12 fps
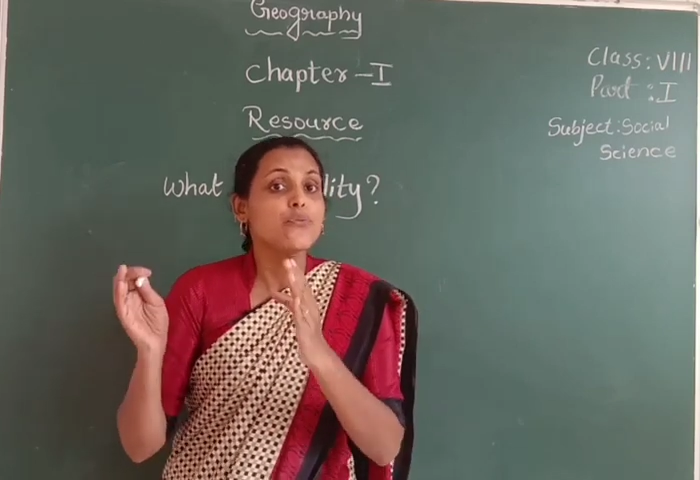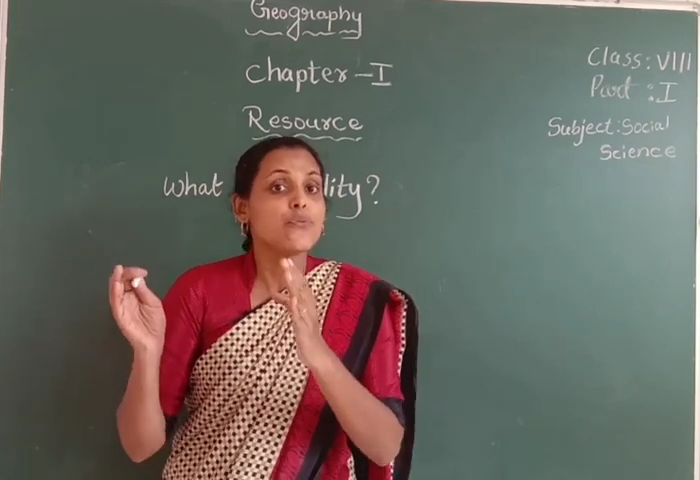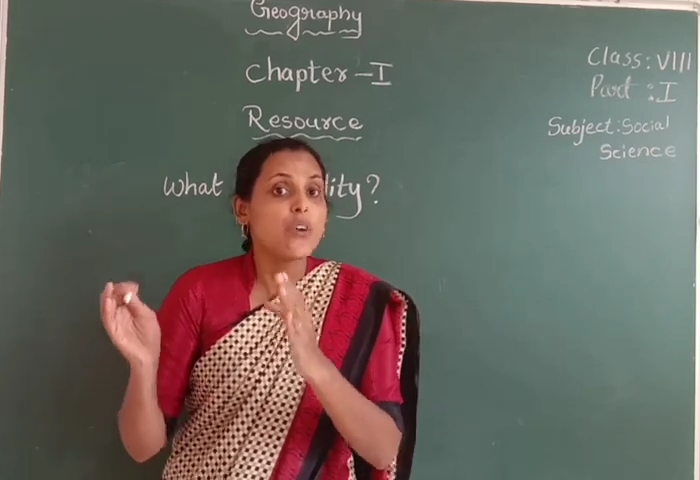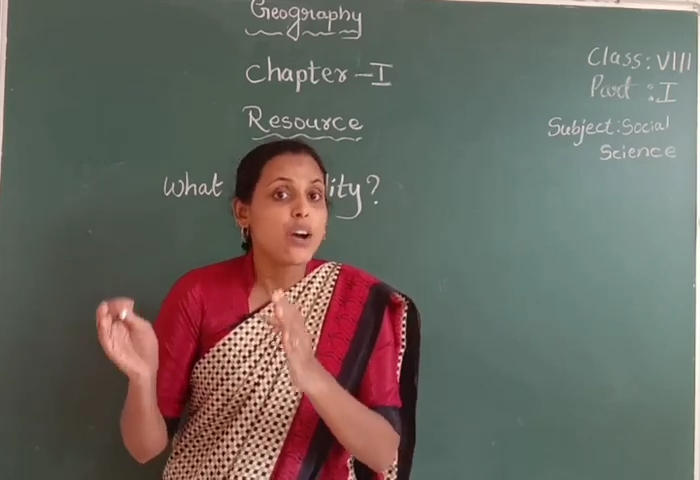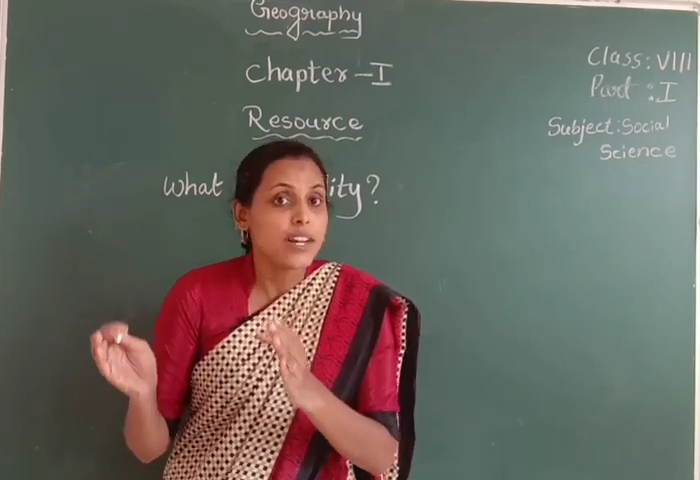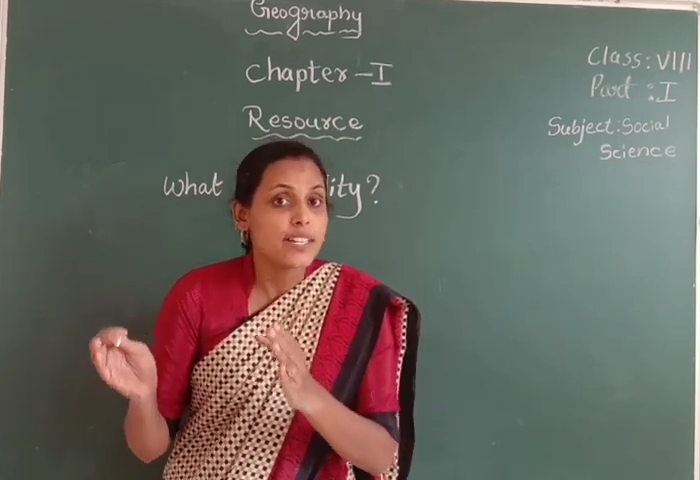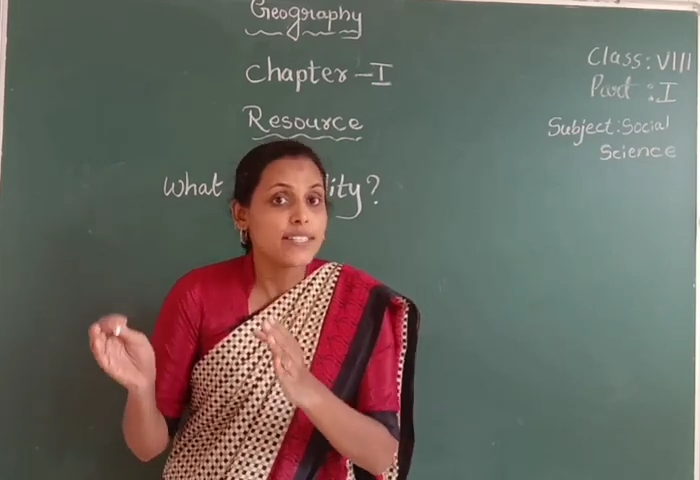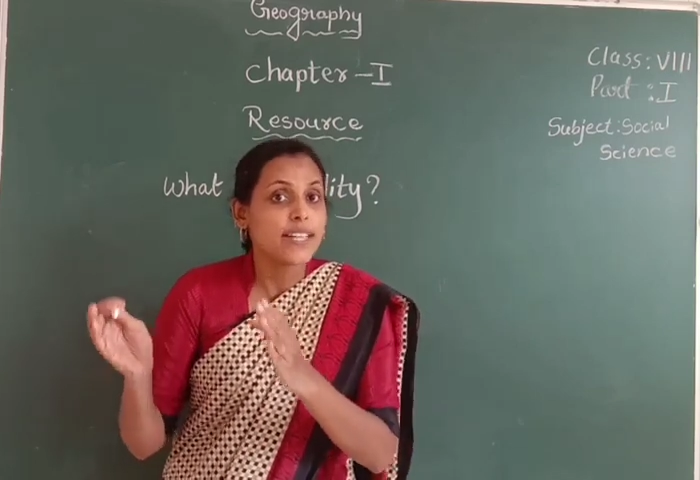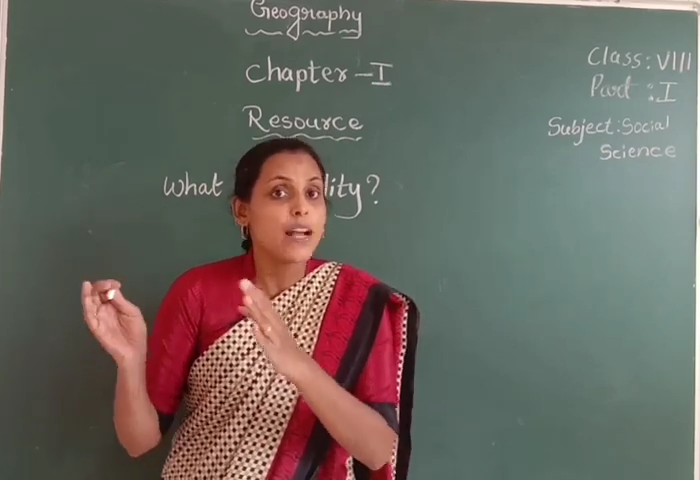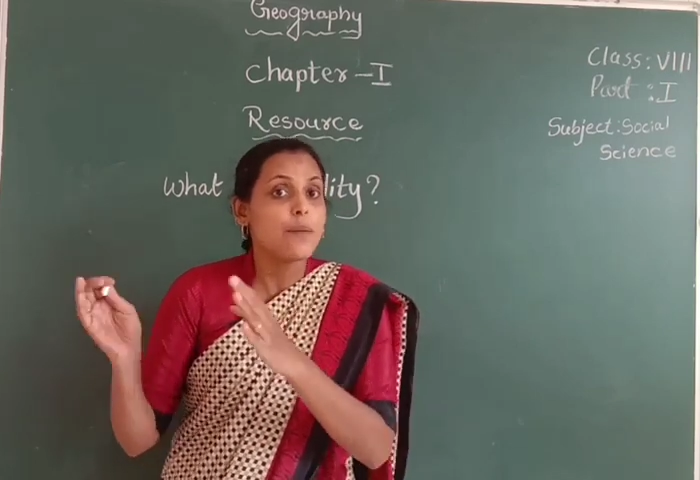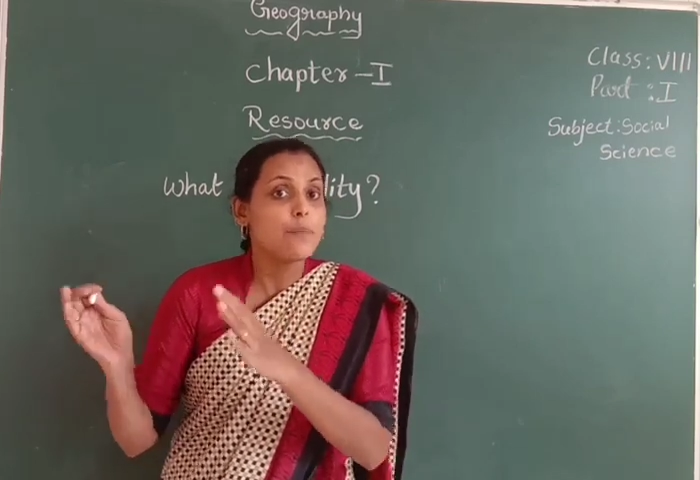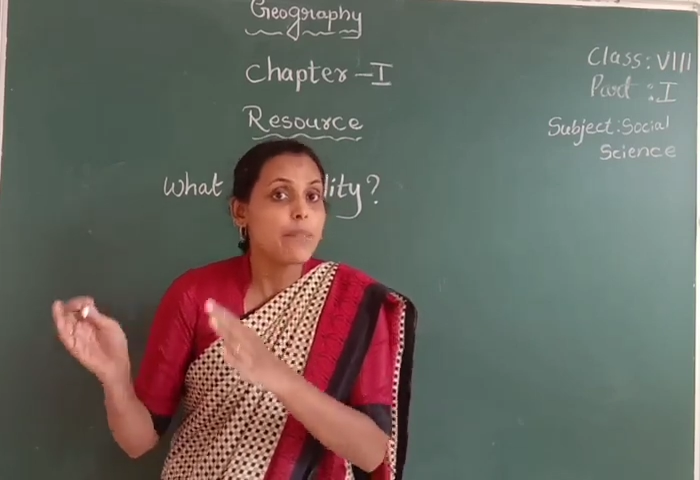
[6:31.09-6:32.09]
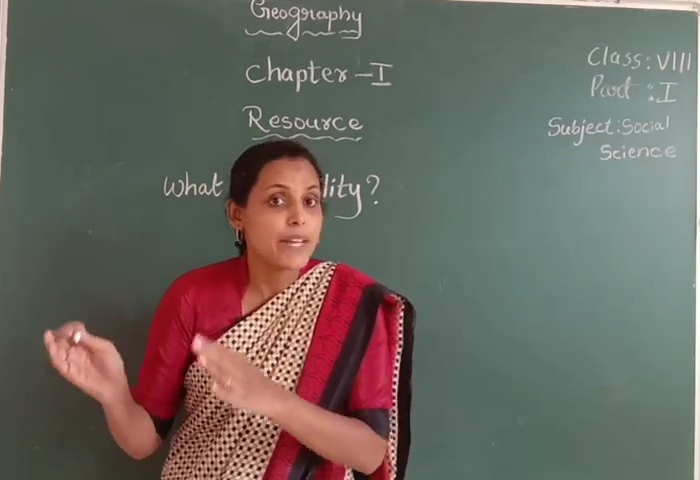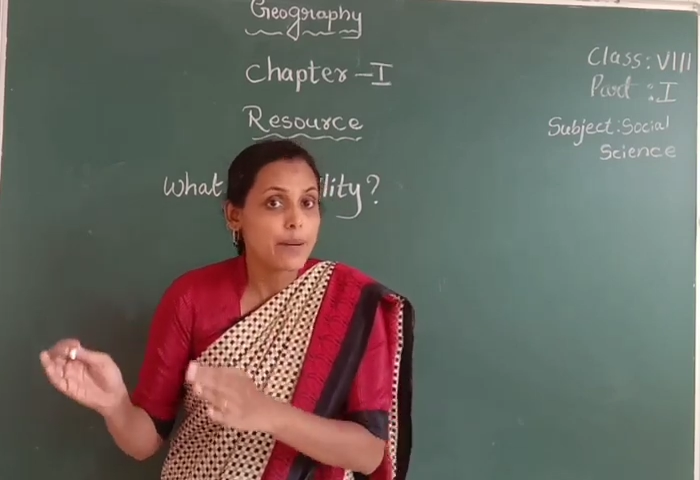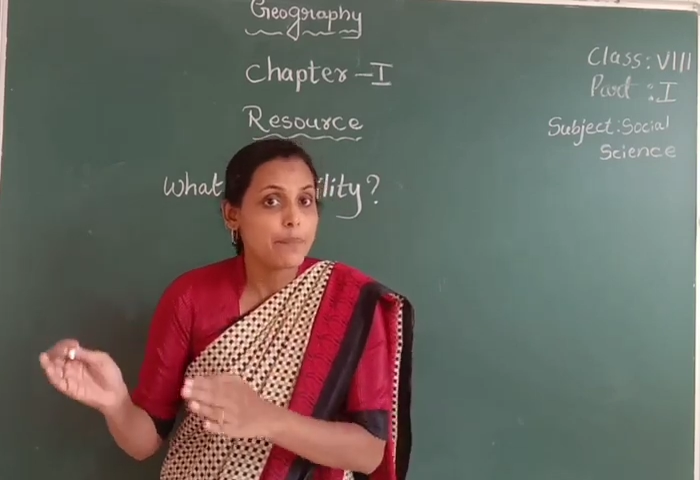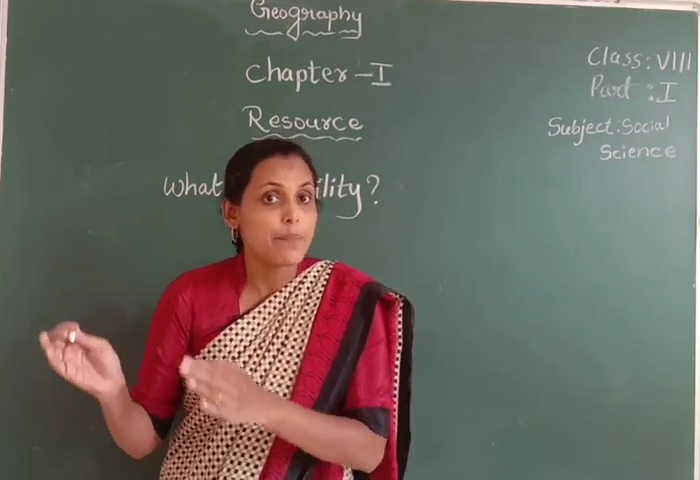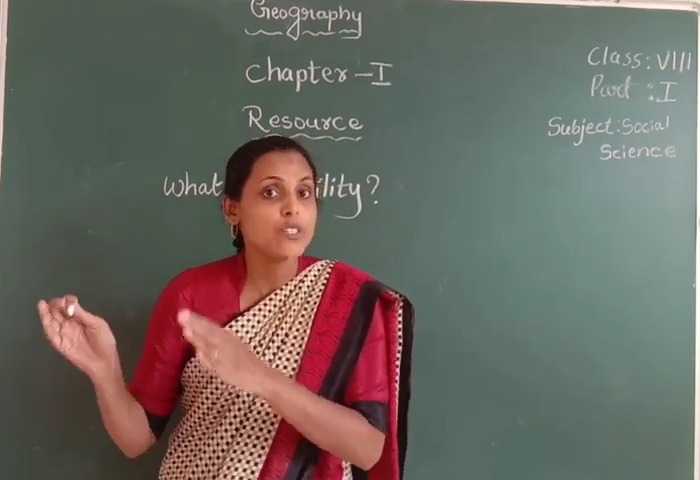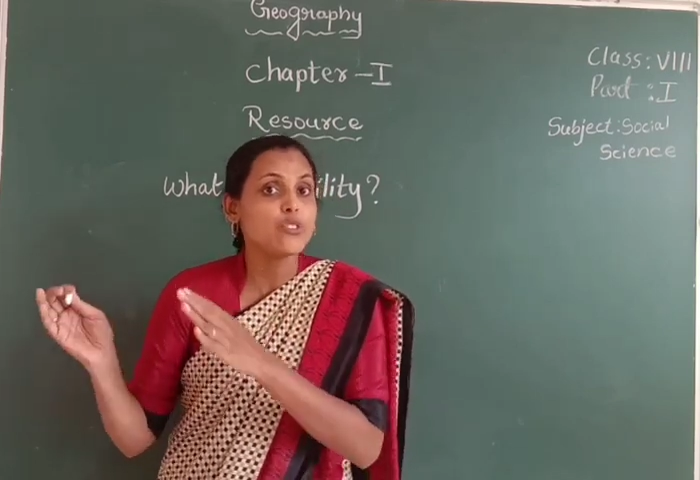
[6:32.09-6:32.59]
for the
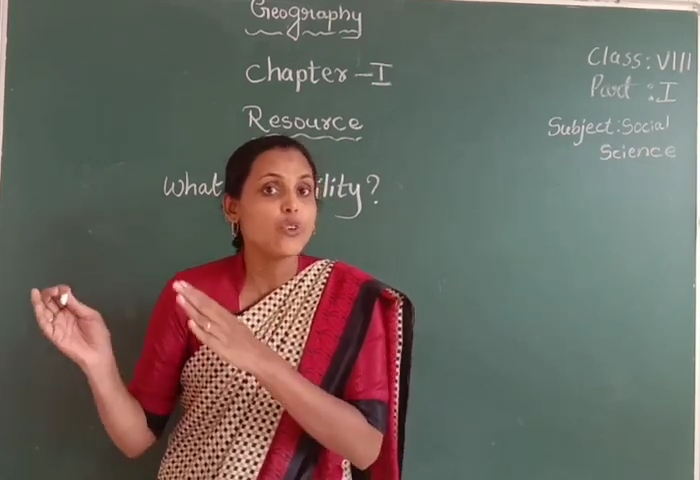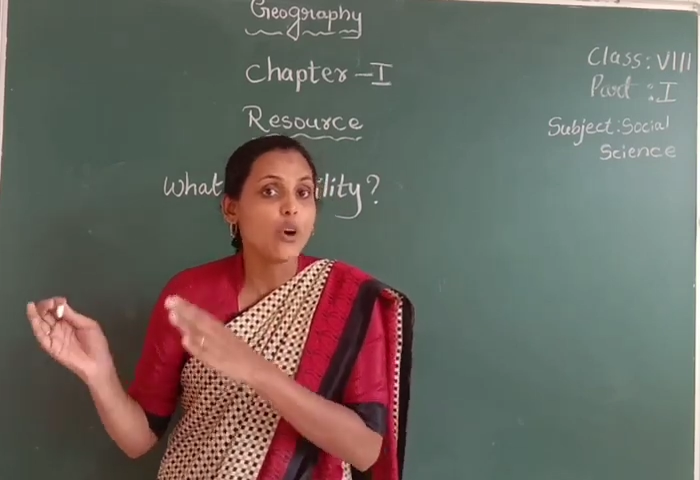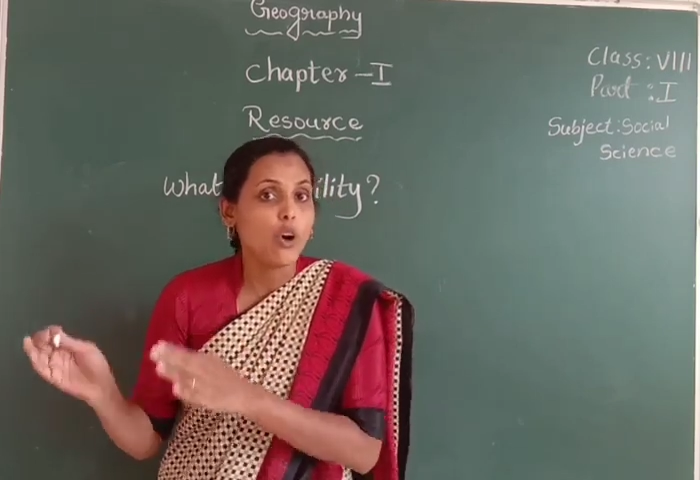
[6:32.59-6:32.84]
purpose